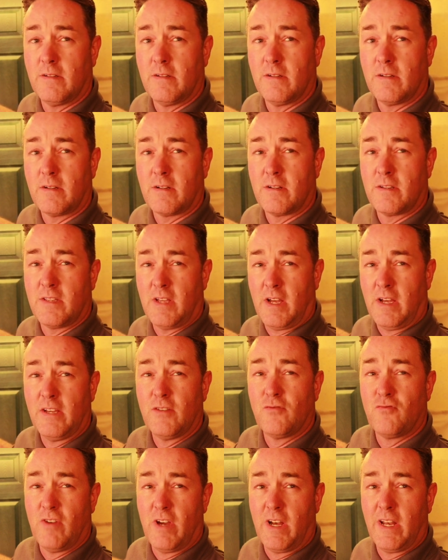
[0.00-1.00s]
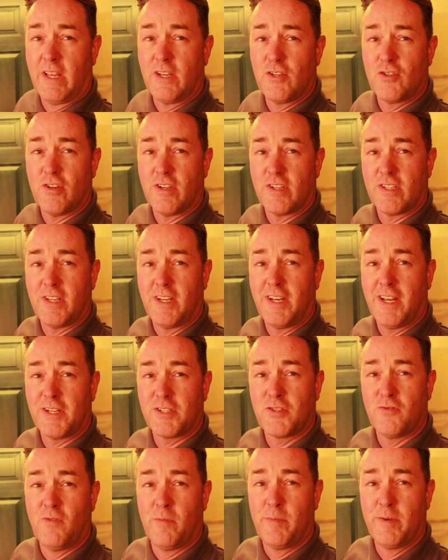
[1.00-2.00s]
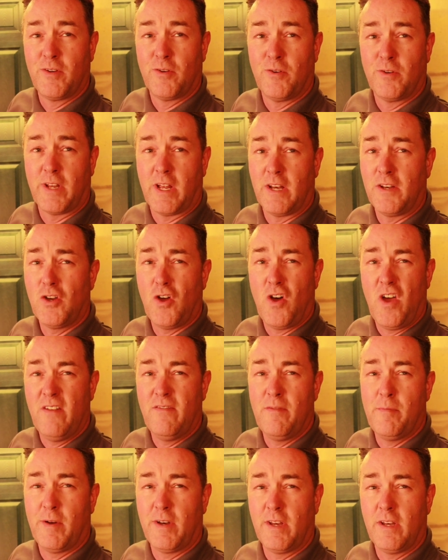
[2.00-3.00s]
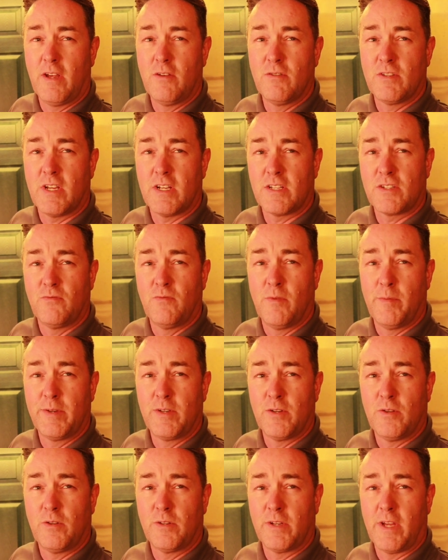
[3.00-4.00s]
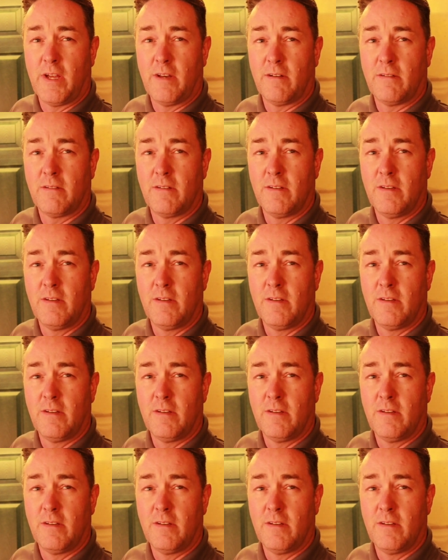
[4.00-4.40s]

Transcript: because that is really interesting, how to rub a door down. Not everybody knows how to rub a door down.